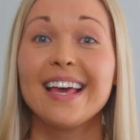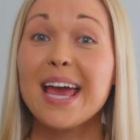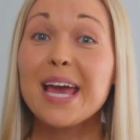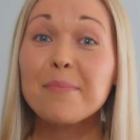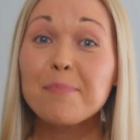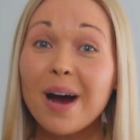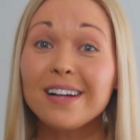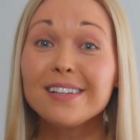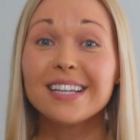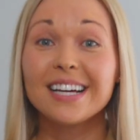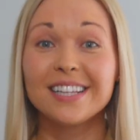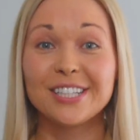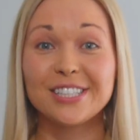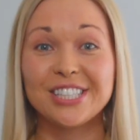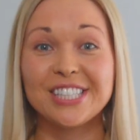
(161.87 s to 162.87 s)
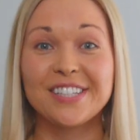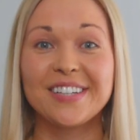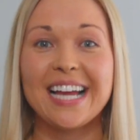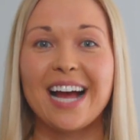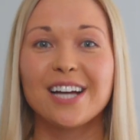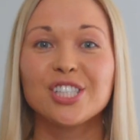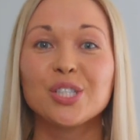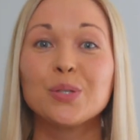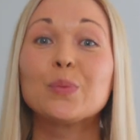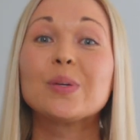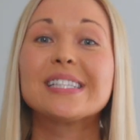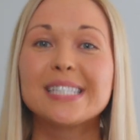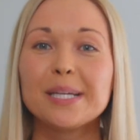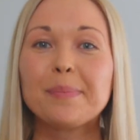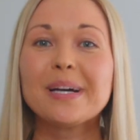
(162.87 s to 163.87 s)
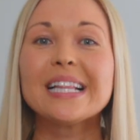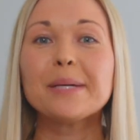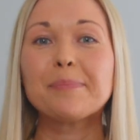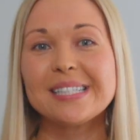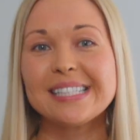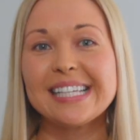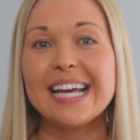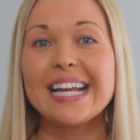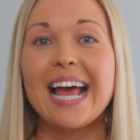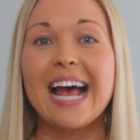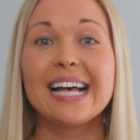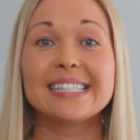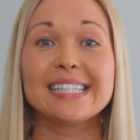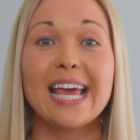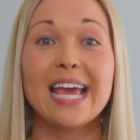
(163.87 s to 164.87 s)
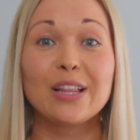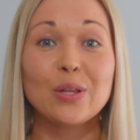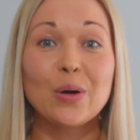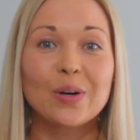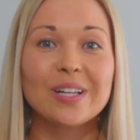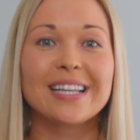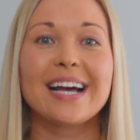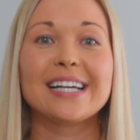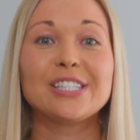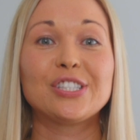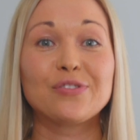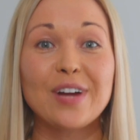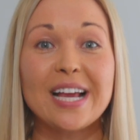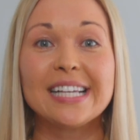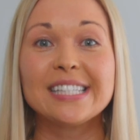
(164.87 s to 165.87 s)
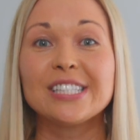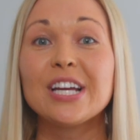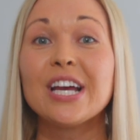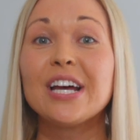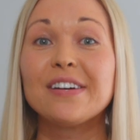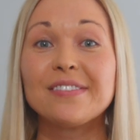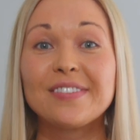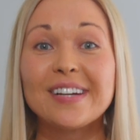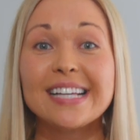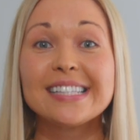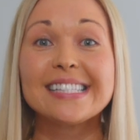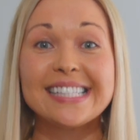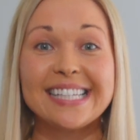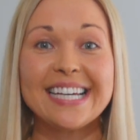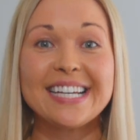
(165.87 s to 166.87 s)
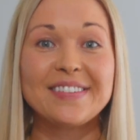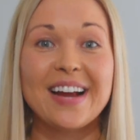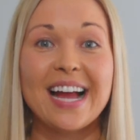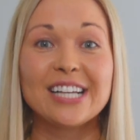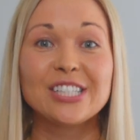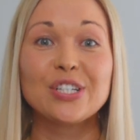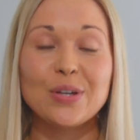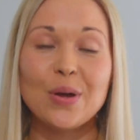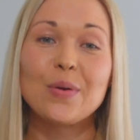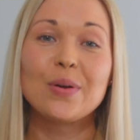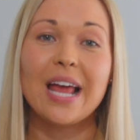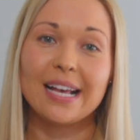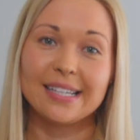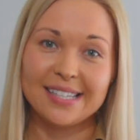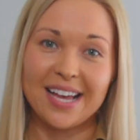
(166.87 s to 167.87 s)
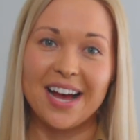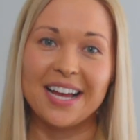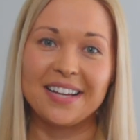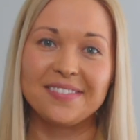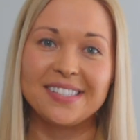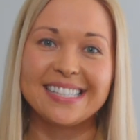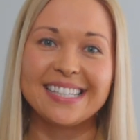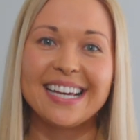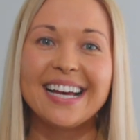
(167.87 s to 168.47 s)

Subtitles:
A mild allergic reaction will typically present as a localized raised red skin rash known as hives.